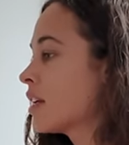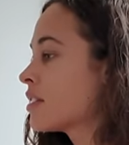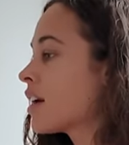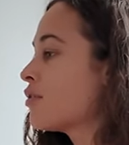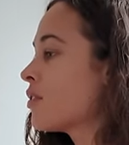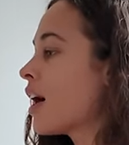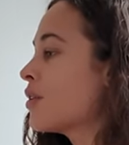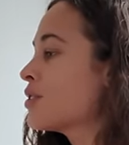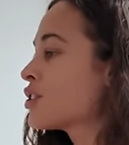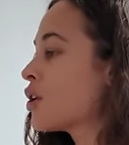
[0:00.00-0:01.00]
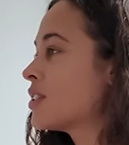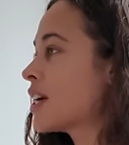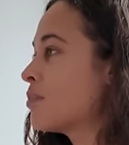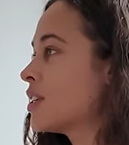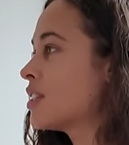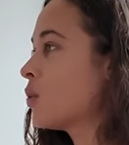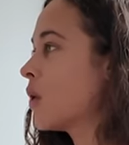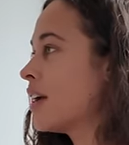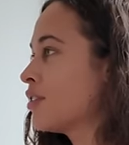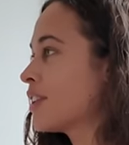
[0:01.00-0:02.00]
So I, I was so tempted to
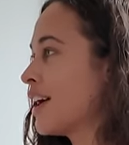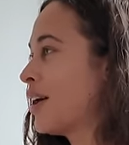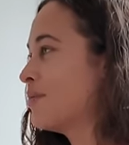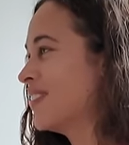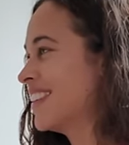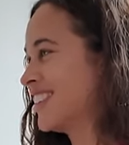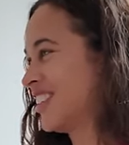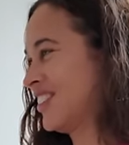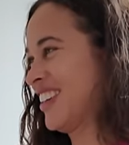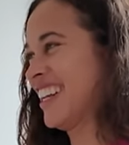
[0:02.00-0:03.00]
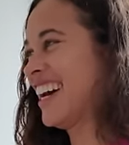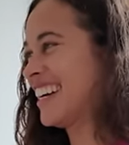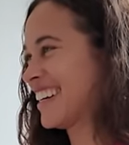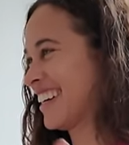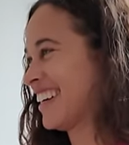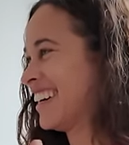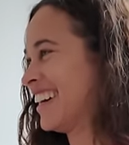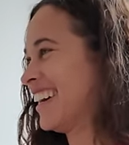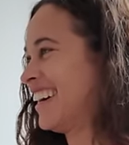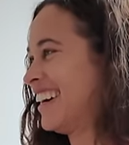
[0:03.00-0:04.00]
wave at them and just be like,
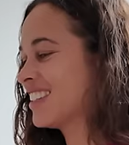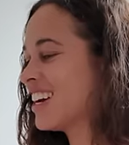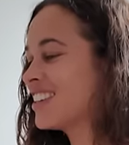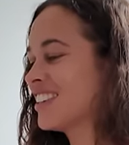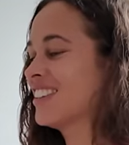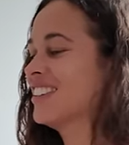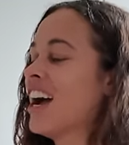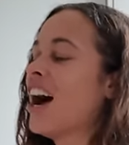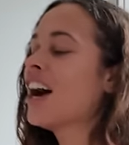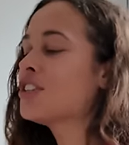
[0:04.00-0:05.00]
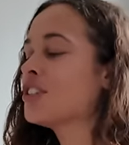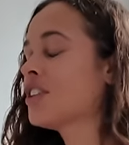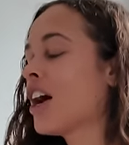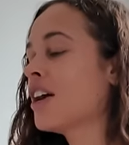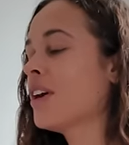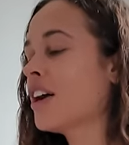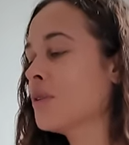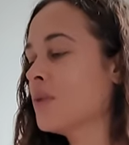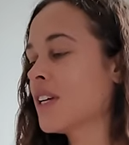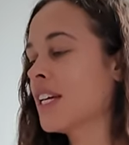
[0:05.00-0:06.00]
I don't know. I just, I, I
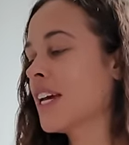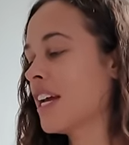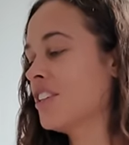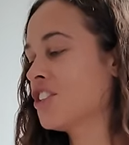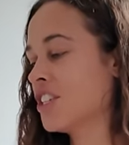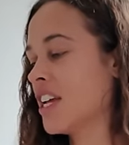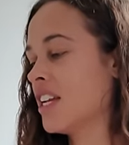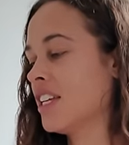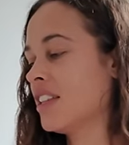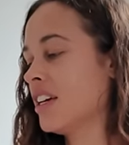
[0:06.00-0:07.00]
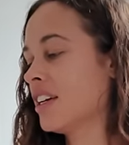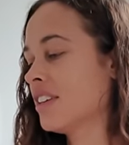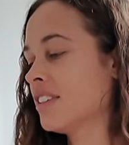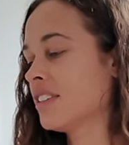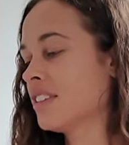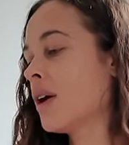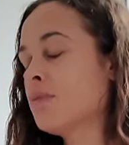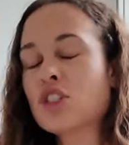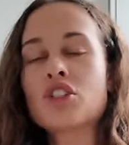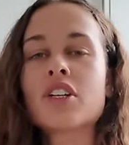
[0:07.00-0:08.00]
don't want to engage in anything.
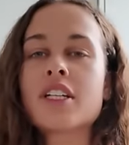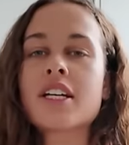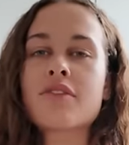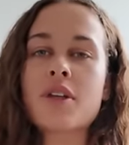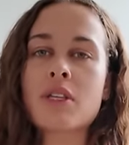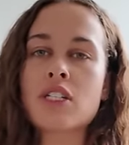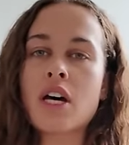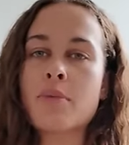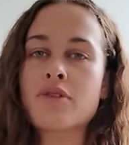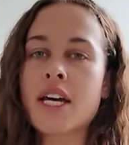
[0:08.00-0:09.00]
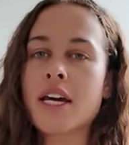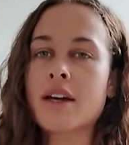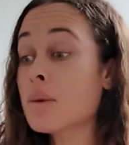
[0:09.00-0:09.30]
I'm just not going to give them the time of day.